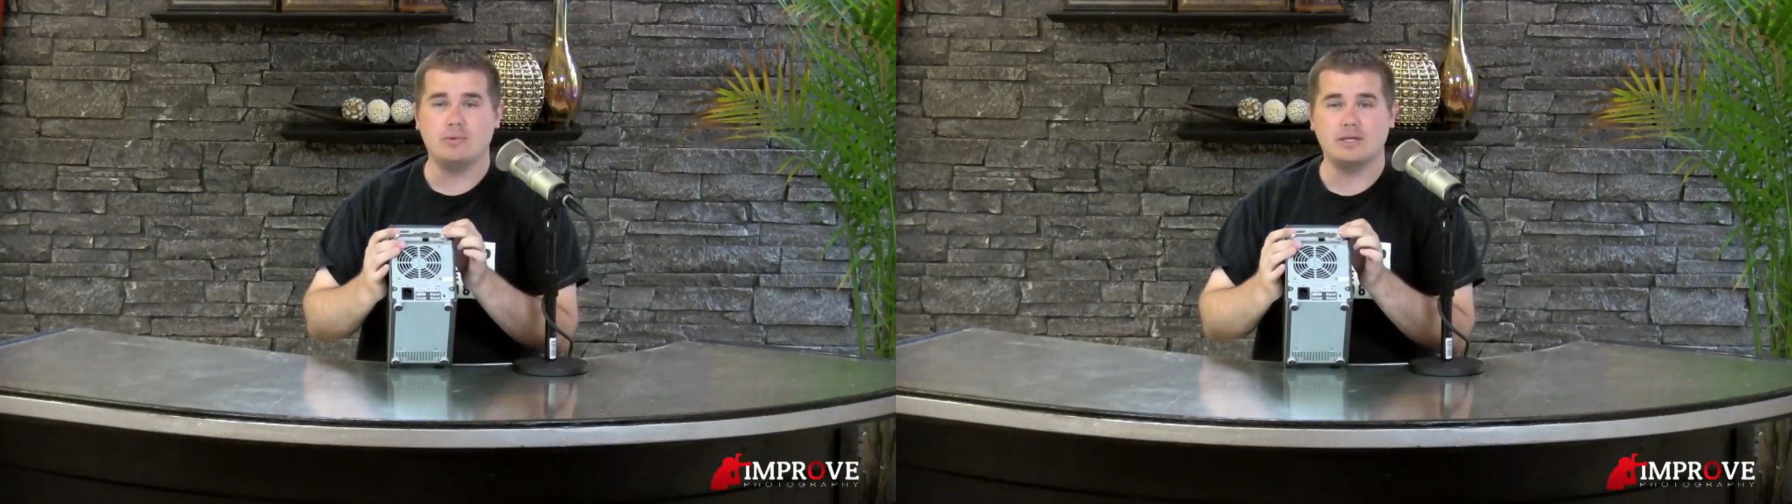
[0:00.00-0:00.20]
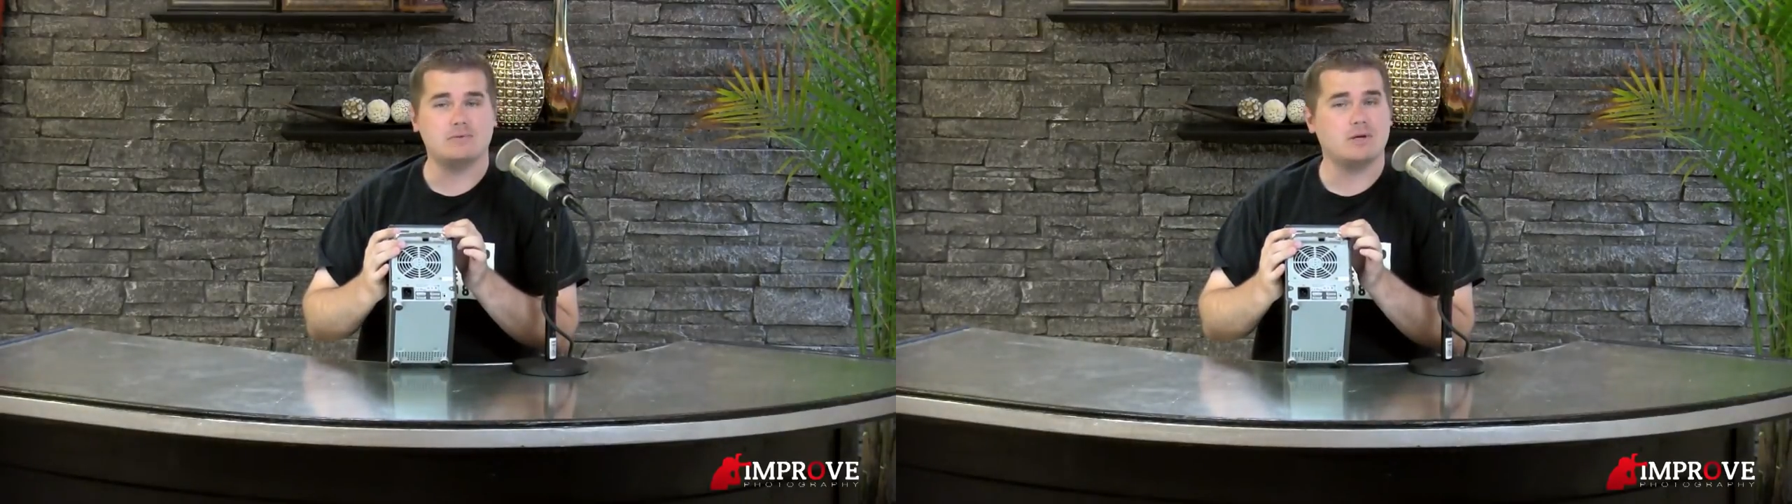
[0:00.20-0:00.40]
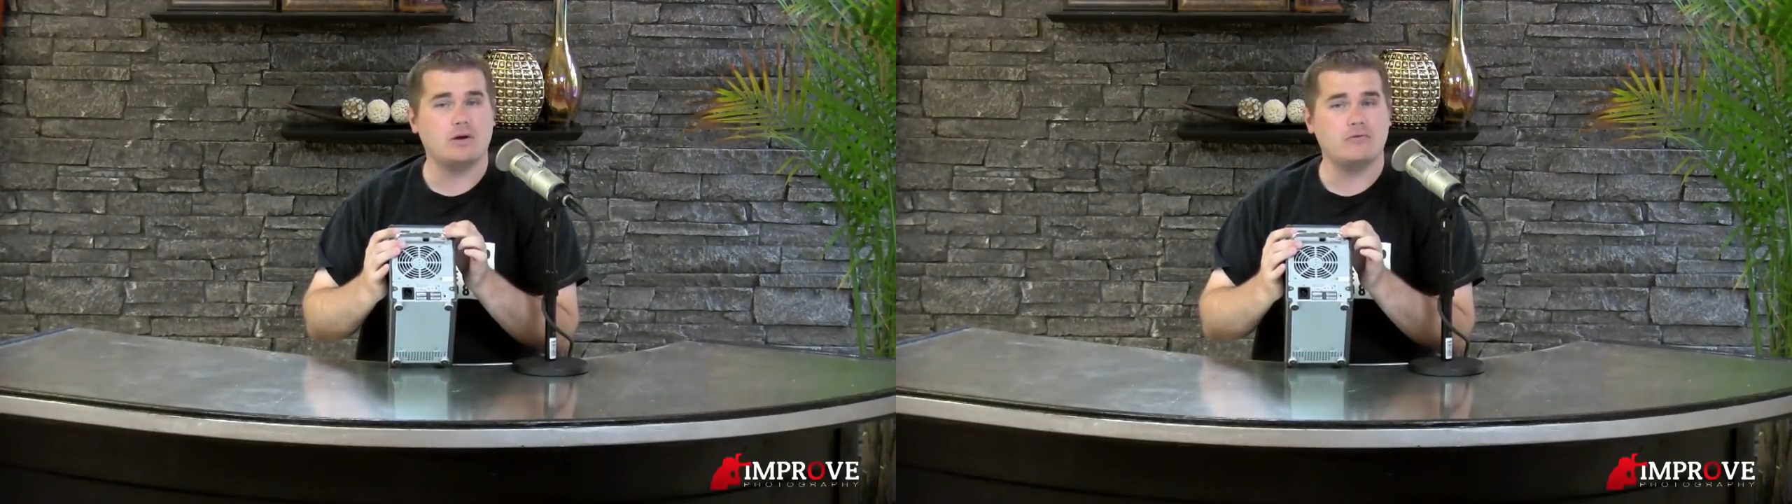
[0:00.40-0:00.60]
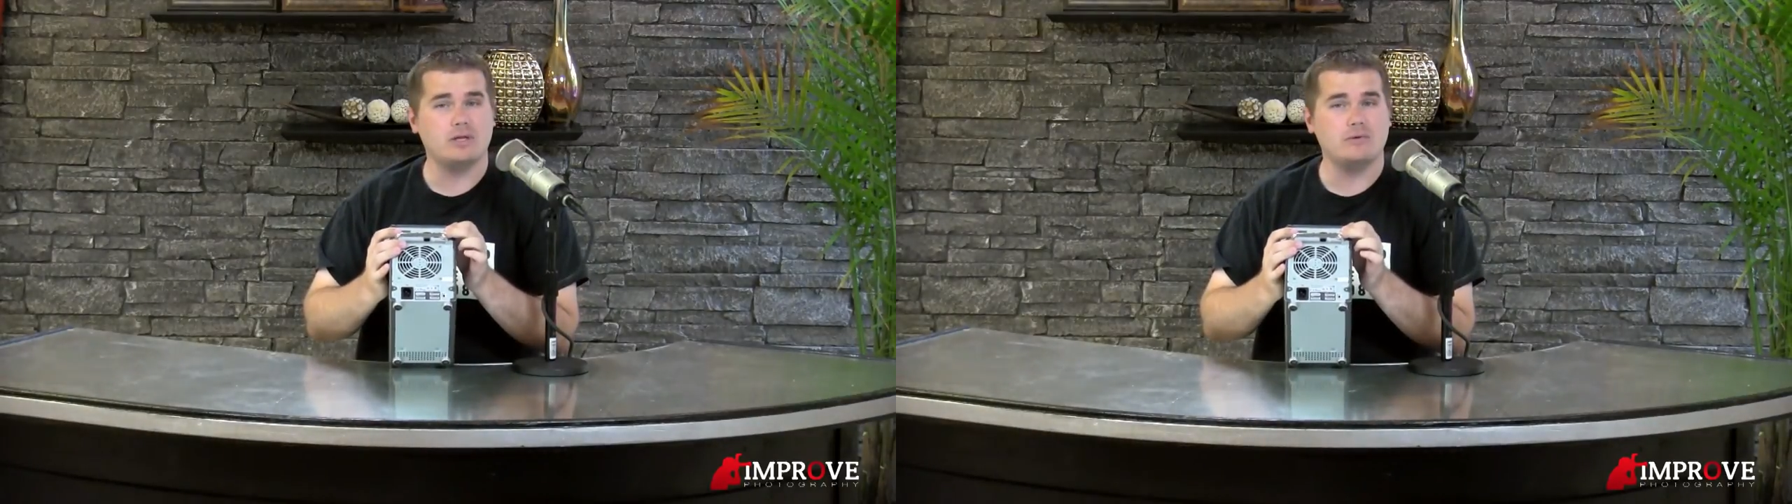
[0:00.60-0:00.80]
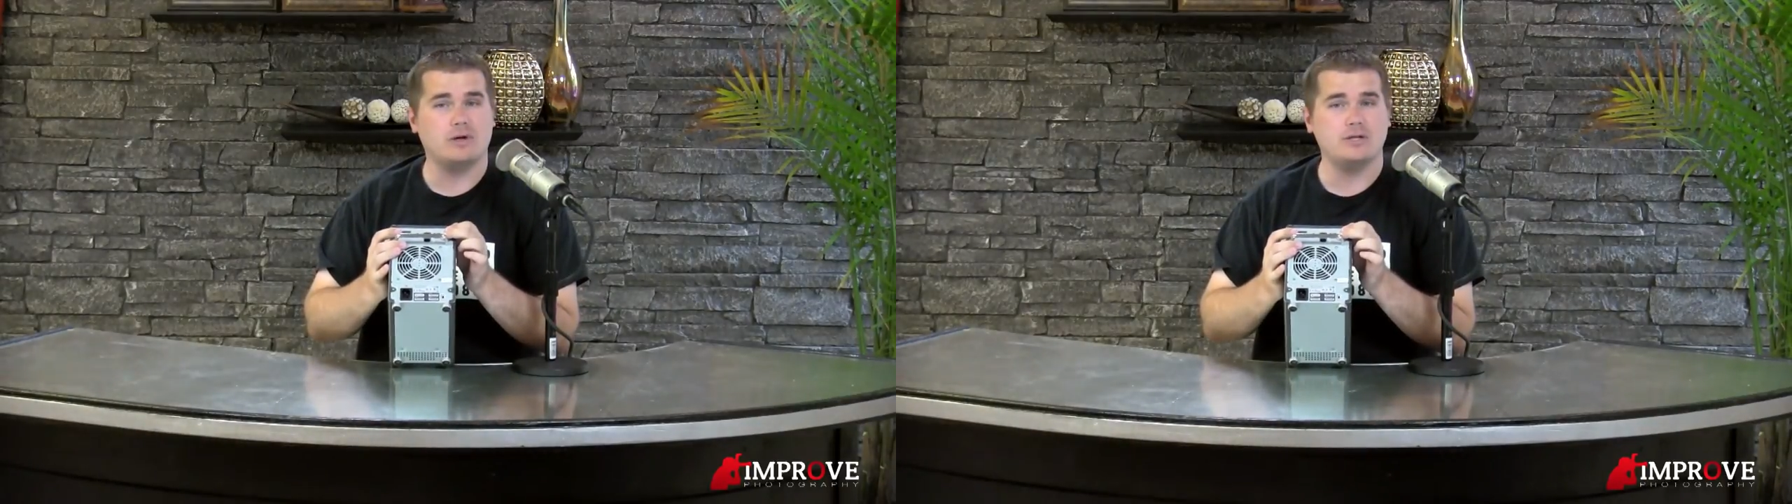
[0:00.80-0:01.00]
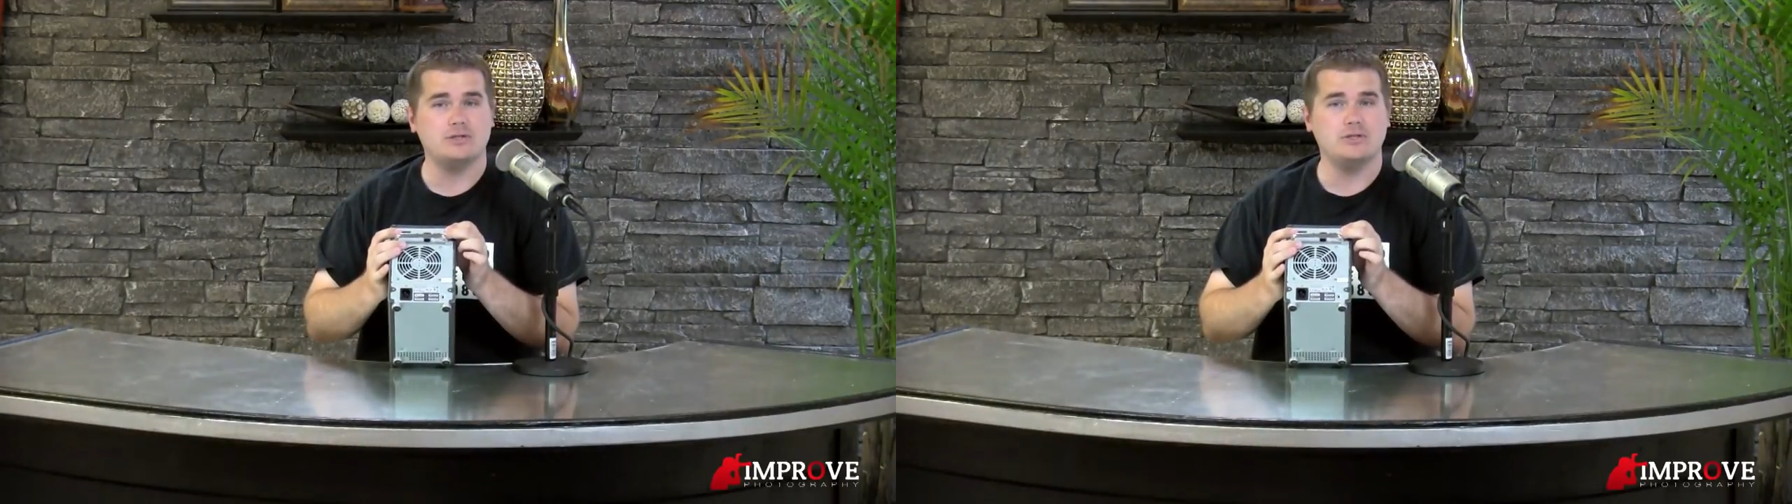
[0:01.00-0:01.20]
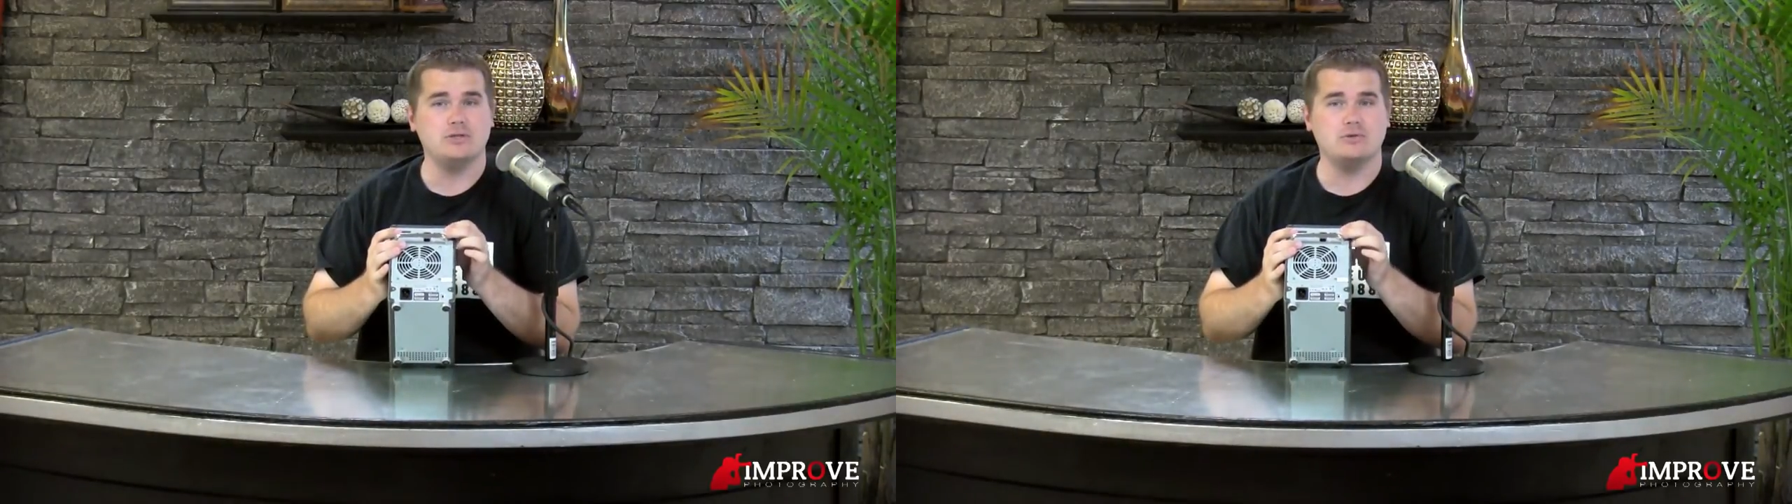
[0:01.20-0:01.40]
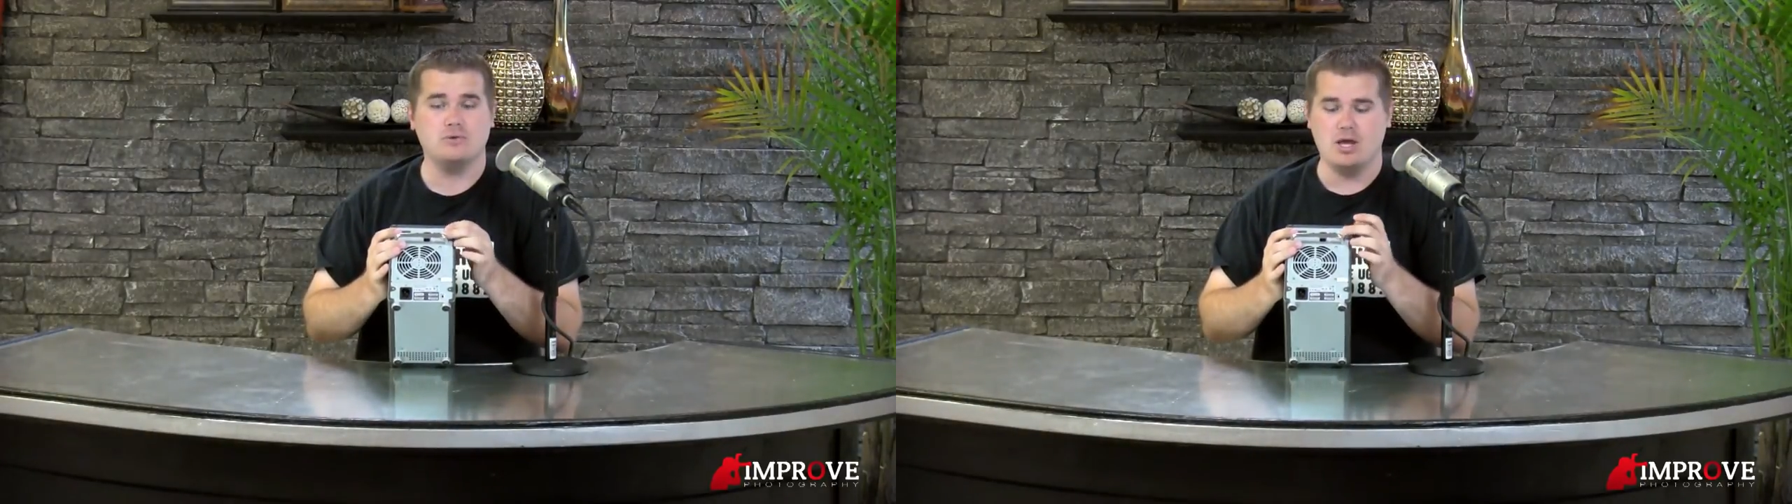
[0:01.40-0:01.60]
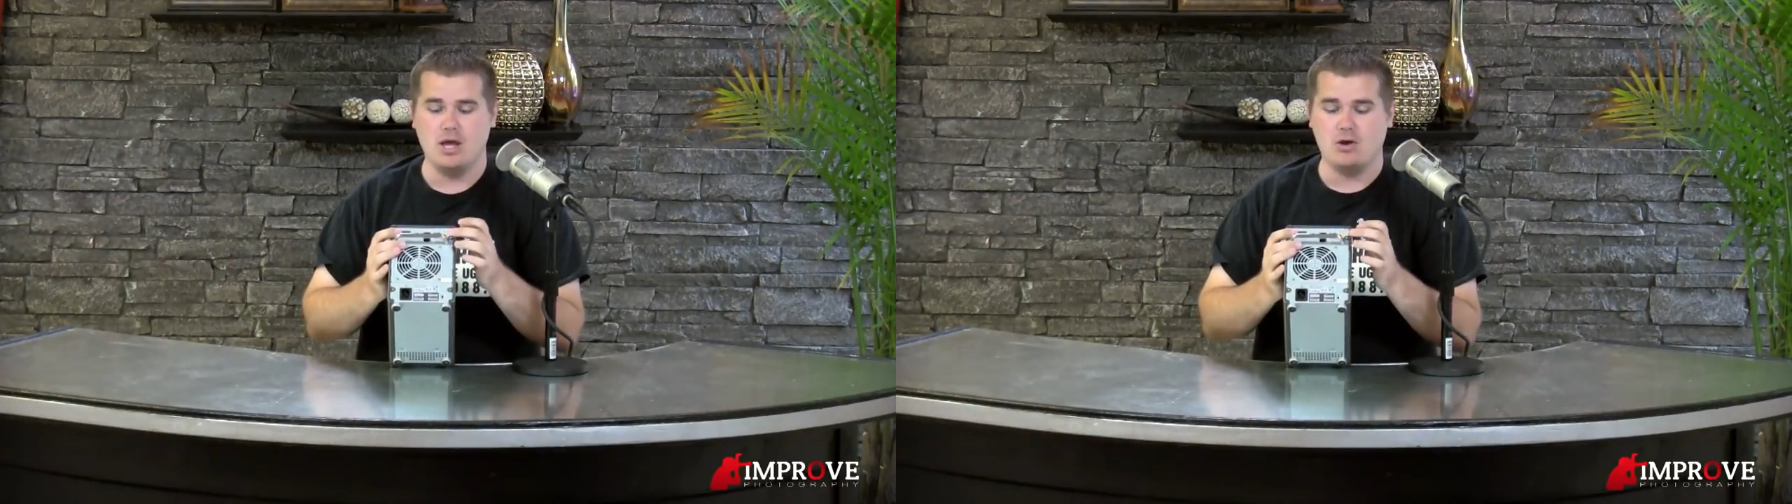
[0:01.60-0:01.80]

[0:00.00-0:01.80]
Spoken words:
because what I really wanted to do